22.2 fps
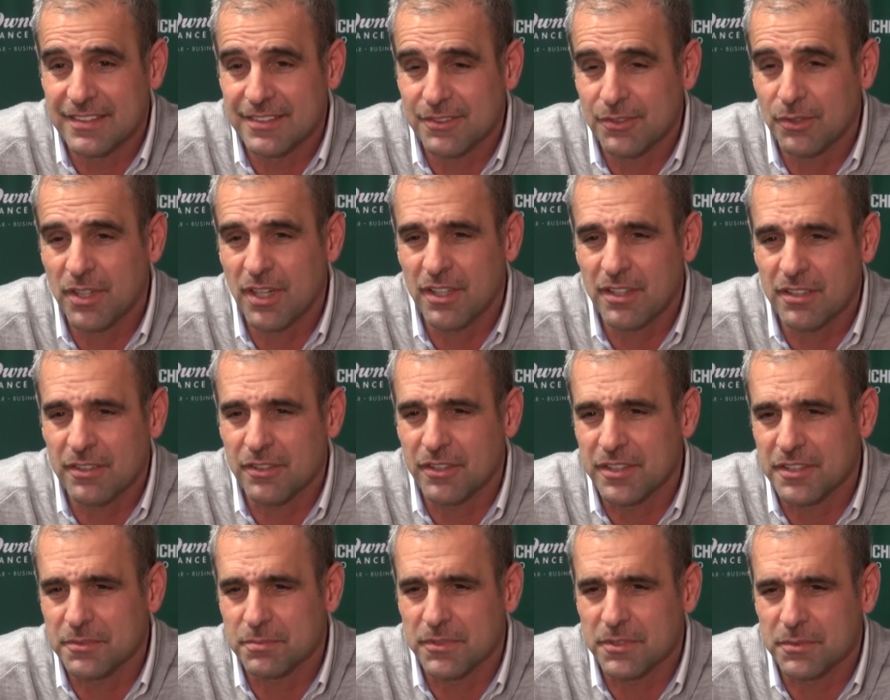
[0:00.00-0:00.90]
What other
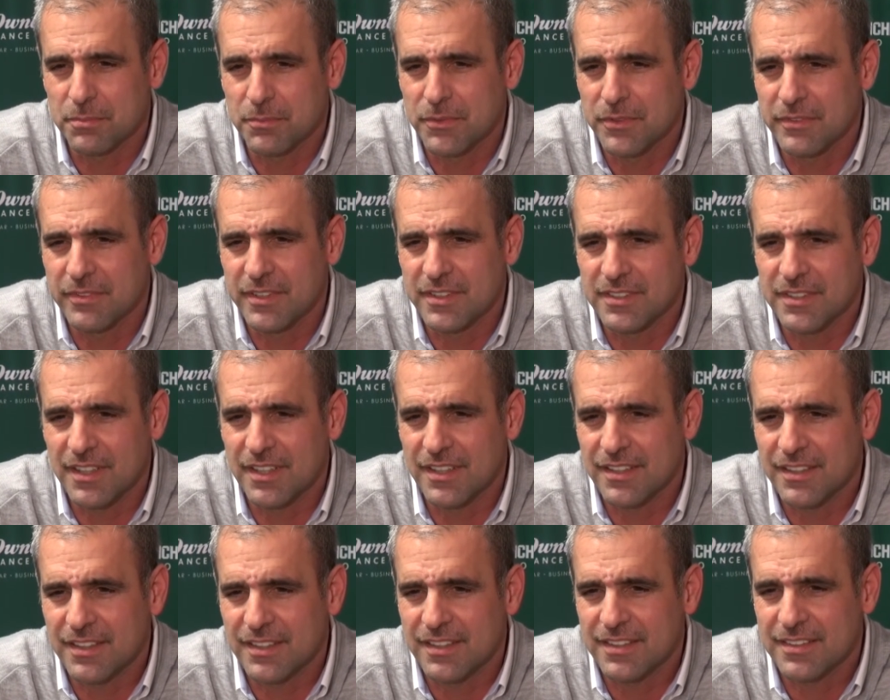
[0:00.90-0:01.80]
Christmas movies
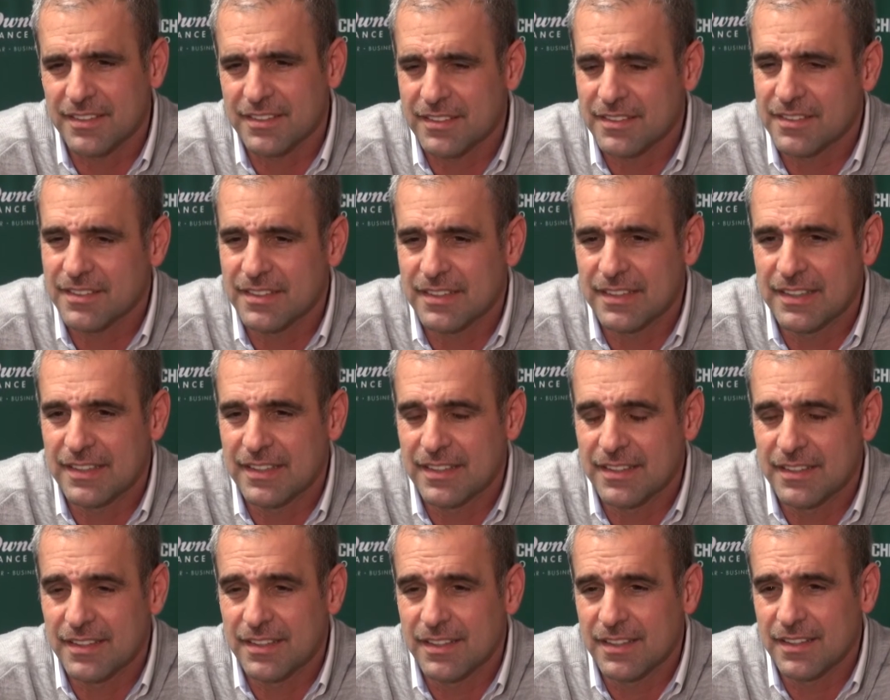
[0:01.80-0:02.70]
are there? Oh,
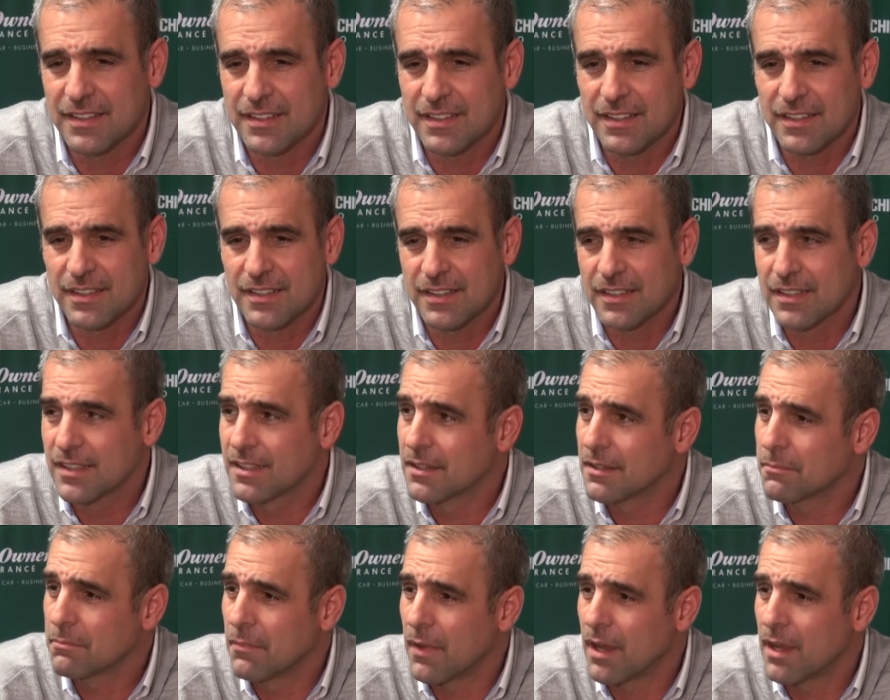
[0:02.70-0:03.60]

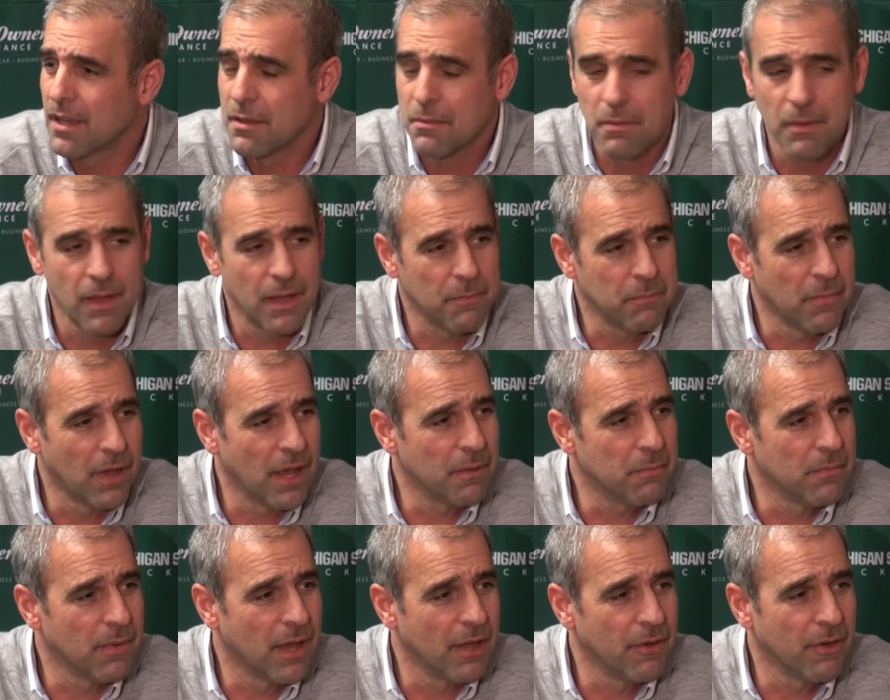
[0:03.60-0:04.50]
my, my, my,
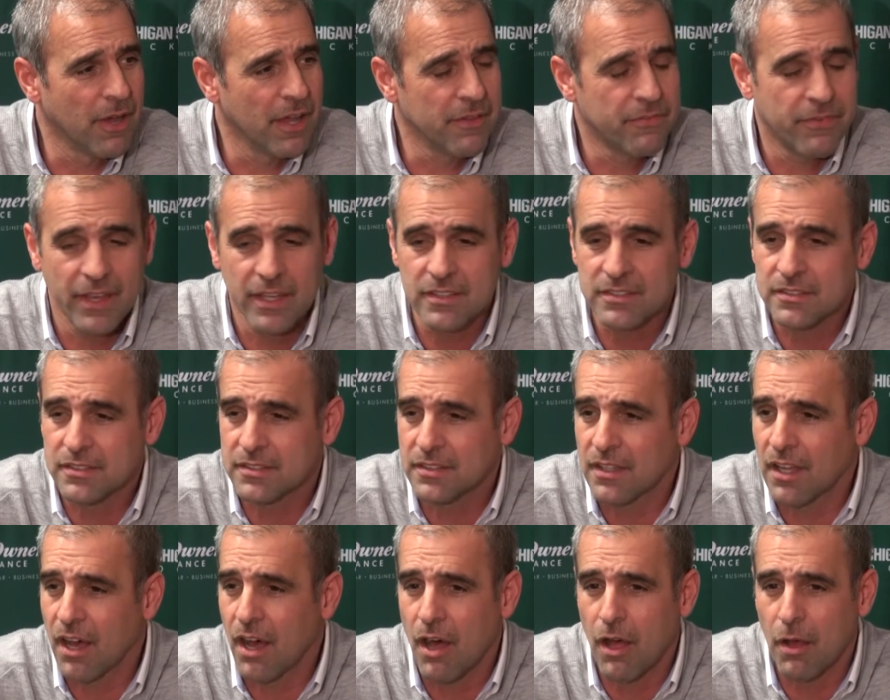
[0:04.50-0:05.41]
my wife has
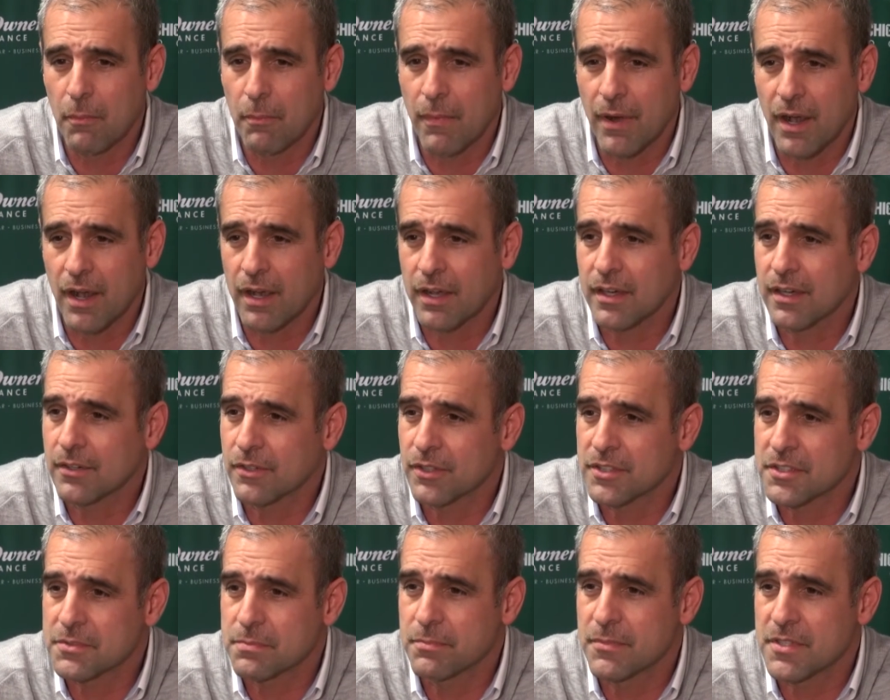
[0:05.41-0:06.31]
the Hallmark
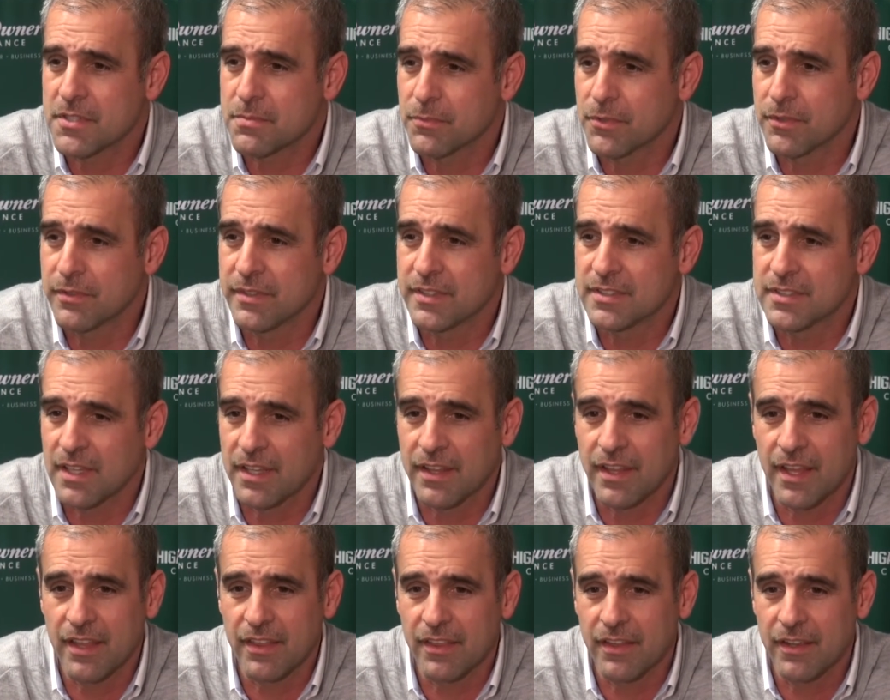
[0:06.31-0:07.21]
Christmas movies, and
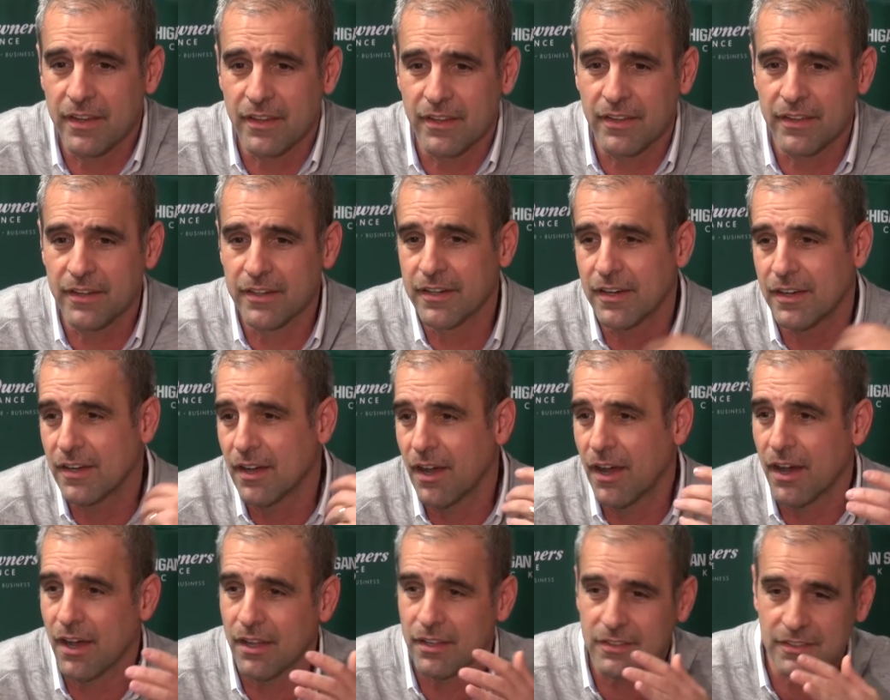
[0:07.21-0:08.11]
they, they're, they're
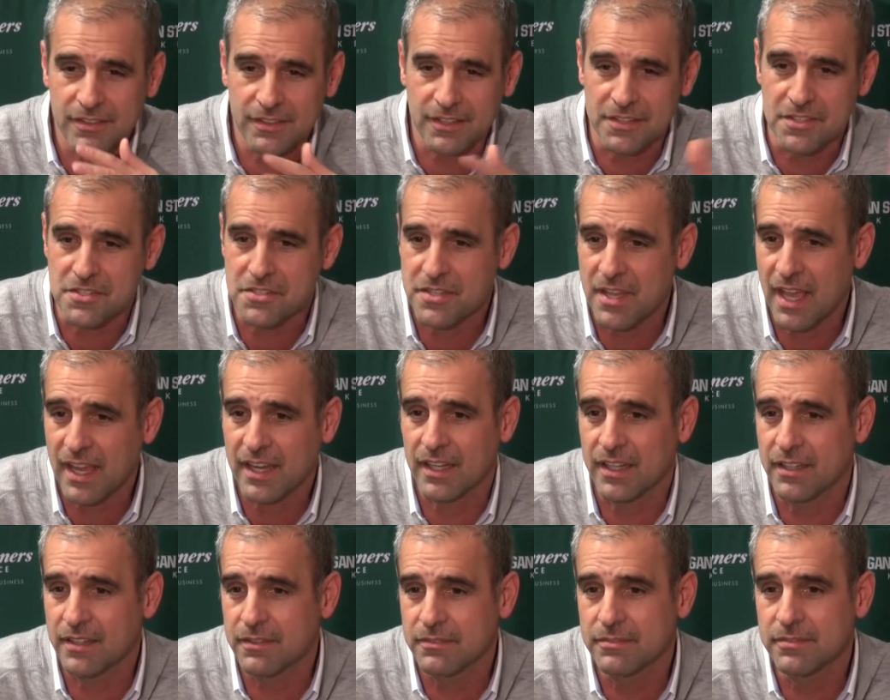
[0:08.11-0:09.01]
all
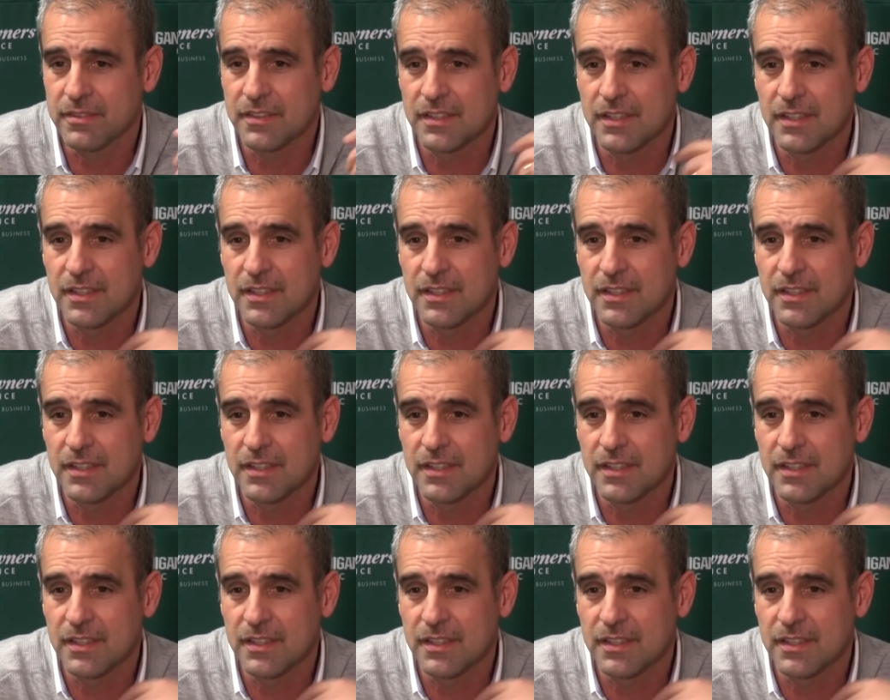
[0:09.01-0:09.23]
consecutive.